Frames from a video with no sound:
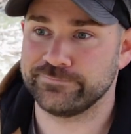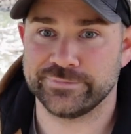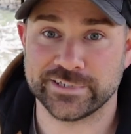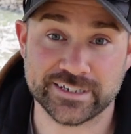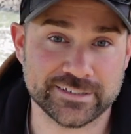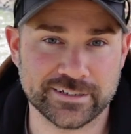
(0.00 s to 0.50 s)

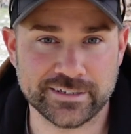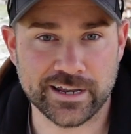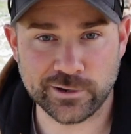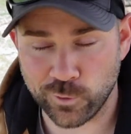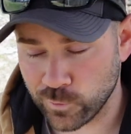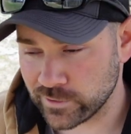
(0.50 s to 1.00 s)
6 to
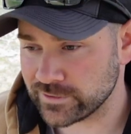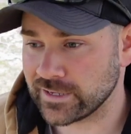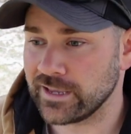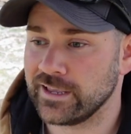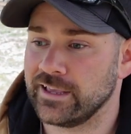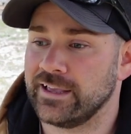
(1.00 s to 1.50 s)
10 cords.
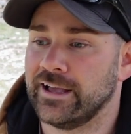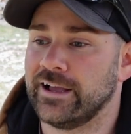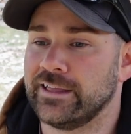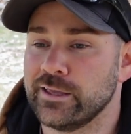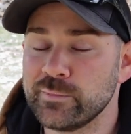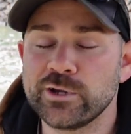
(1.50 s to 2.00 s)

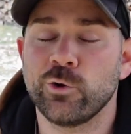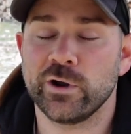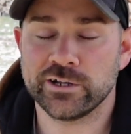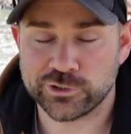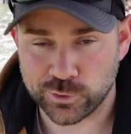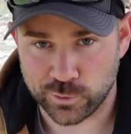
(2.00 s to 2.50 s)
That'd be
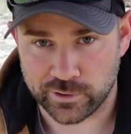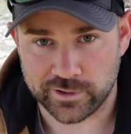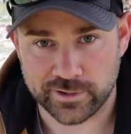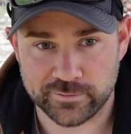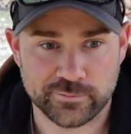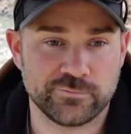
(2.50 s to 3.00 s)
quite a chore.
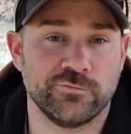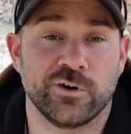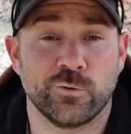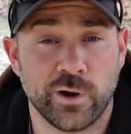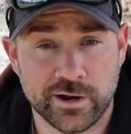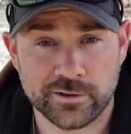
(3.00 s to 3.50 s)
It'd
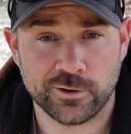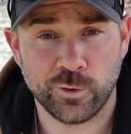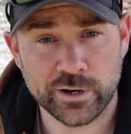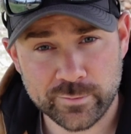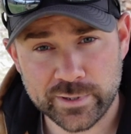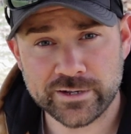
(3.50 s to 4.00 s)
require
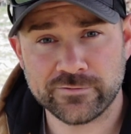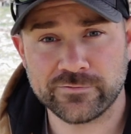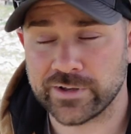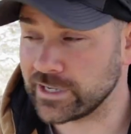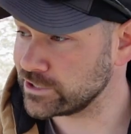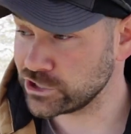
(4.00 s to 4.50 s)
quite a bit
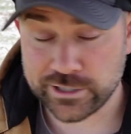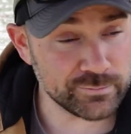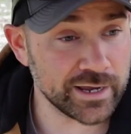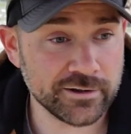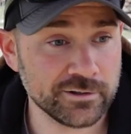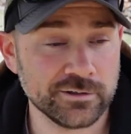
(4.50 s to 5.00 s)
of sheet
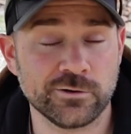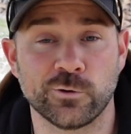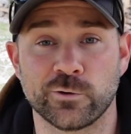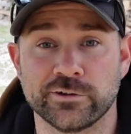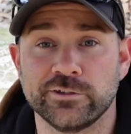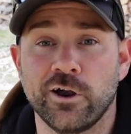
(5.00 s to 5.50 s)
metal
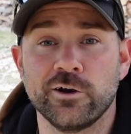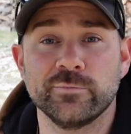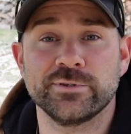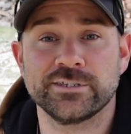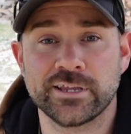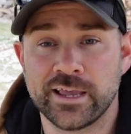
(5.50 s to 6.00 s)
or
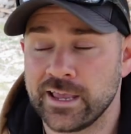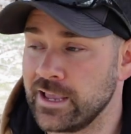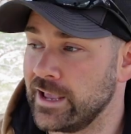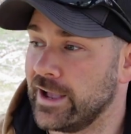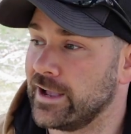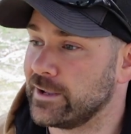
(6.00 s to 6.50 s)
tarps.
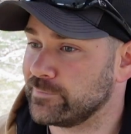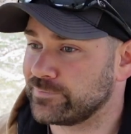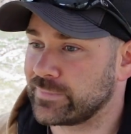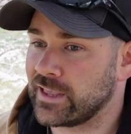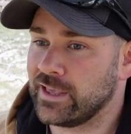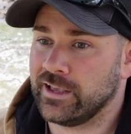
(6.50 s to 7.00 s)

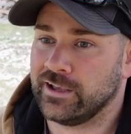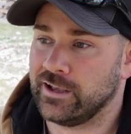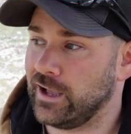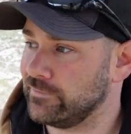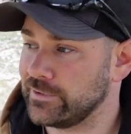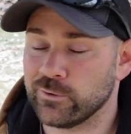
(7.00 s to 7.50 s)

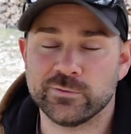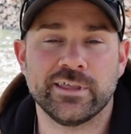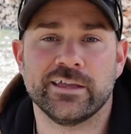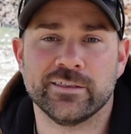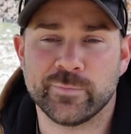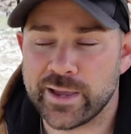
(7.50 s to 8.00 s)
I've dealt with
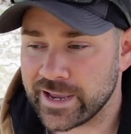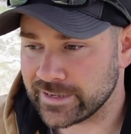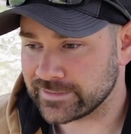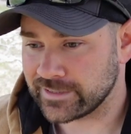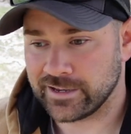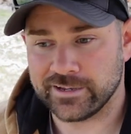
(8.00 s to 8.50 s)
that in the
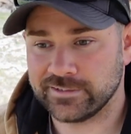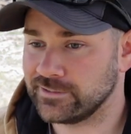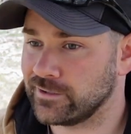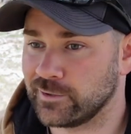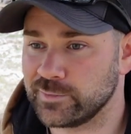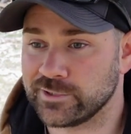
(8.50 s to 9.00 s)
past.
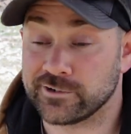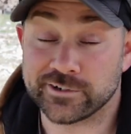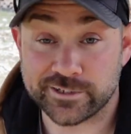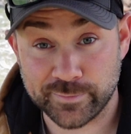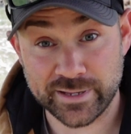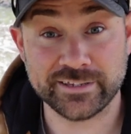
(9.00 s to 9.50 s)
Tarps are
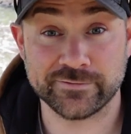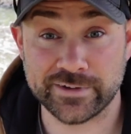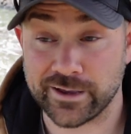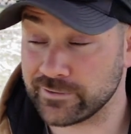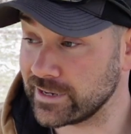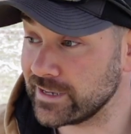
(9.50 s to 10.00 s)
expensive
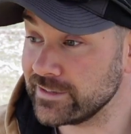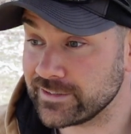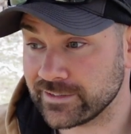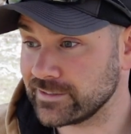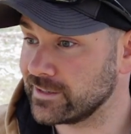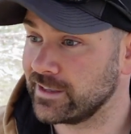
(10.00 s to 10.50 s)

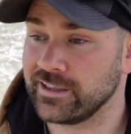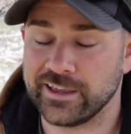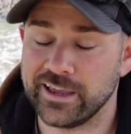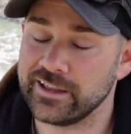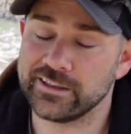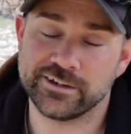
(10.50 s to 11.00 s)
nowadays,
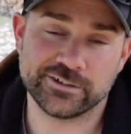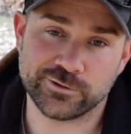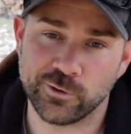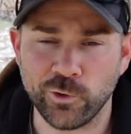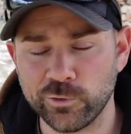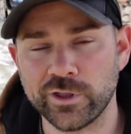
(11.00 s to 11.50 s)
and they just
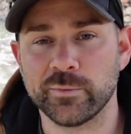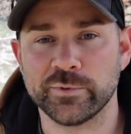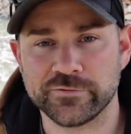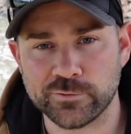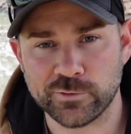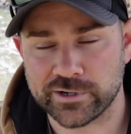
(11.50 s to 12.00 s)
don't hold up
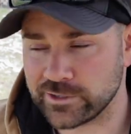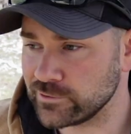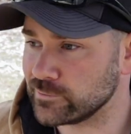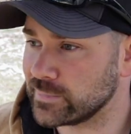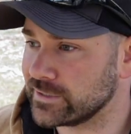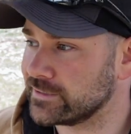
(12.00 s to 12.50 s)
if you want to use
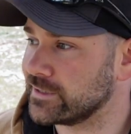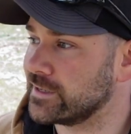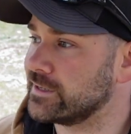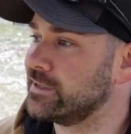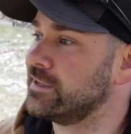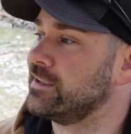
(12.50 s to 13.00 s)
them as
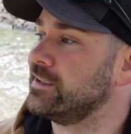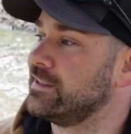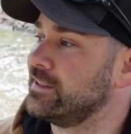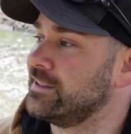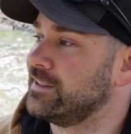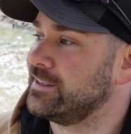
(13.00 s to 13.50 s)

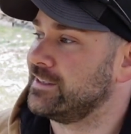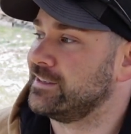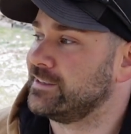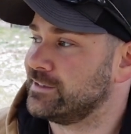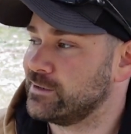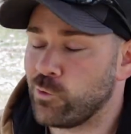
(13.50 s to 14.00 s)

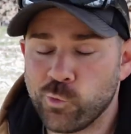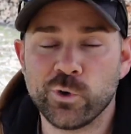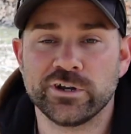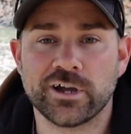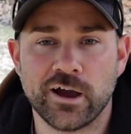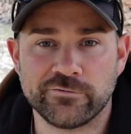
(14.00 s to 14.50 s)

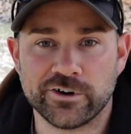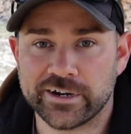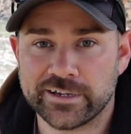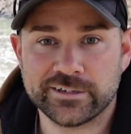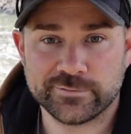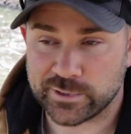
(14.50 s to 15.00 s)
wood
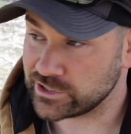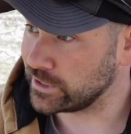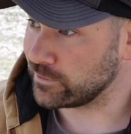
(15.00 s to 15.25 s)
covering, especially